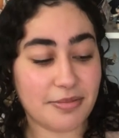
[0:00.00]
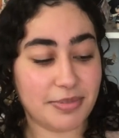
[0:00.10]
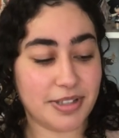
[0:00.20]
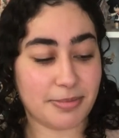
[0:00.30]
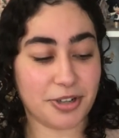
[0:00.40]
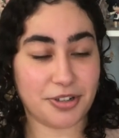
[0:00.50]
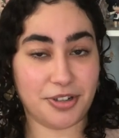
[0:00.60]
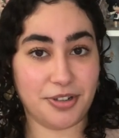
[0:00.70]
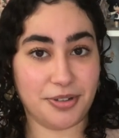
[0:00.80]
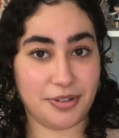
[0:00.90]
Please make sure
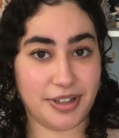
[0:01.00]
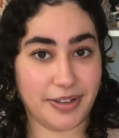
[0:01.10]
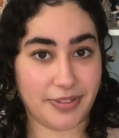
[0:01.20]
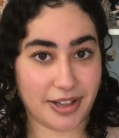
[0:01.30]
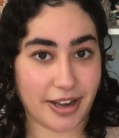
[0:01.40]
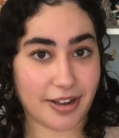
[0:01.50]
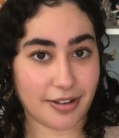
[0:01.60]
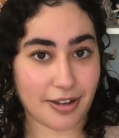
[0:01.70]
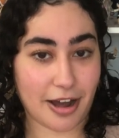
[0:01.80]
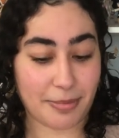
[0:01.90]
you leave a
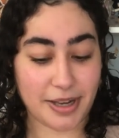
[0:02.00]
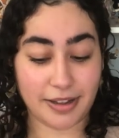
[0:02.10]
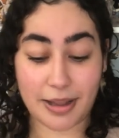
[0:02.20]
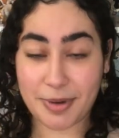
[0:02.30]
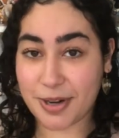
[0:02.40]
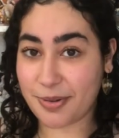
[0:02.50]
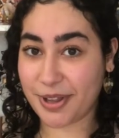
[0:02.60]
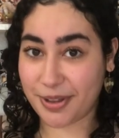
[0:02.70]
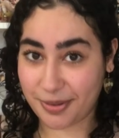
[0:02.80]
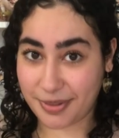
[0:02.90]
like, comment, let me know
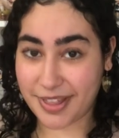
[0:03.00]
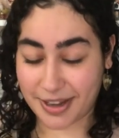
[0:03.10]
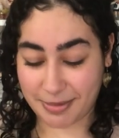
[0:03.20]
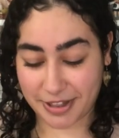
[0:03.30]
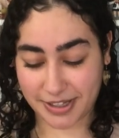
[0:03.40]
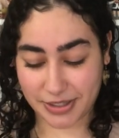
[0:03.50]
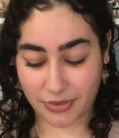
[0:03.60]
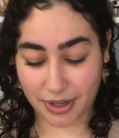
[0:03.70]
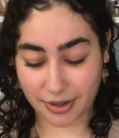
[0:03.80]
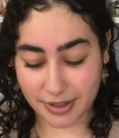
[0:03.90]
what you think about these
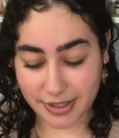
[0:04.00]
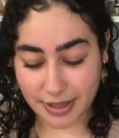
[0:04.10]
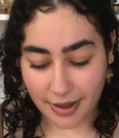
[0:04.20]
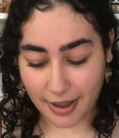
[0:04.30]
figures,